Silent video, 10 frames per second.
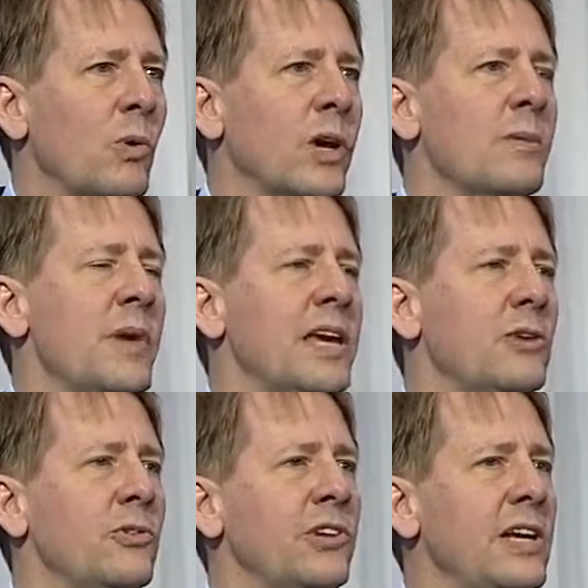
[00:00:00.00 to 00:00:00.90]
We're going to make
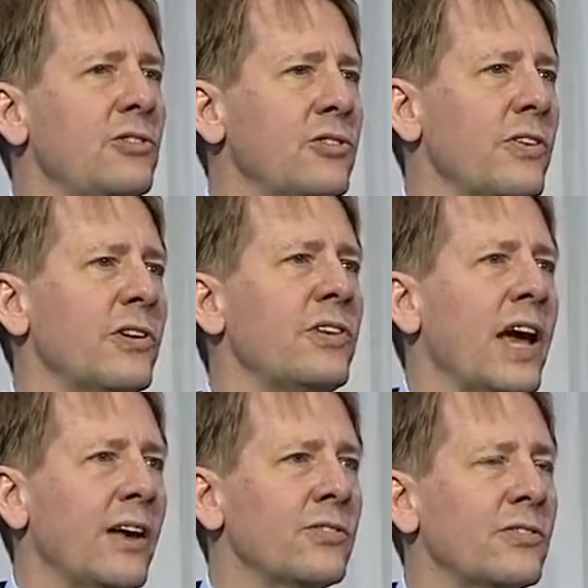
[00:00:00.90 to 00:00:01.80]
you teach to the
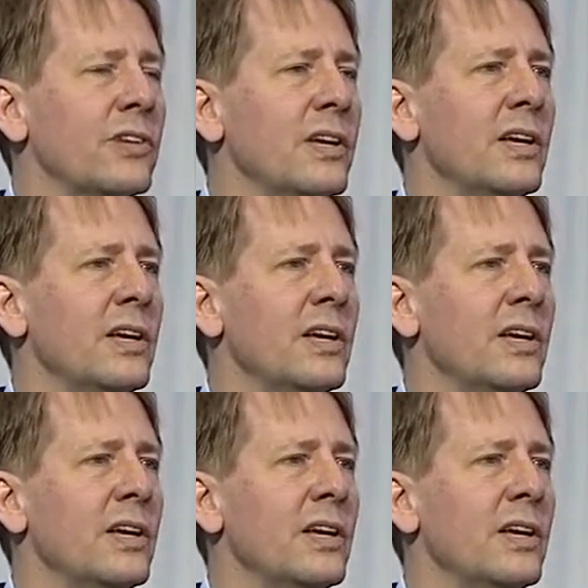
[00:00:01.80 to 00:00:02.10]
test.